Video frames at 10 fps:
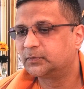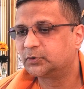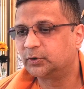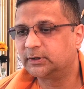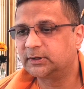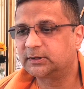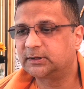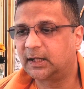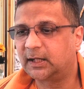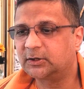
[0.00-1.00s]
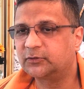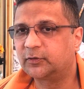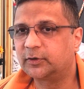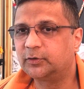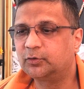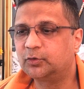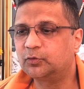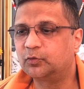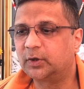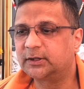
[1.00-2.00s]
So it is a chance for you to
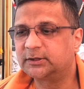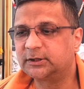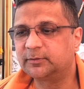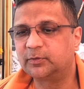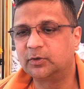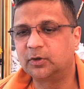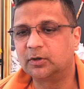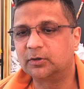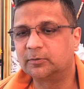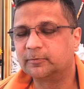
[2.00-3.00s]
worship God.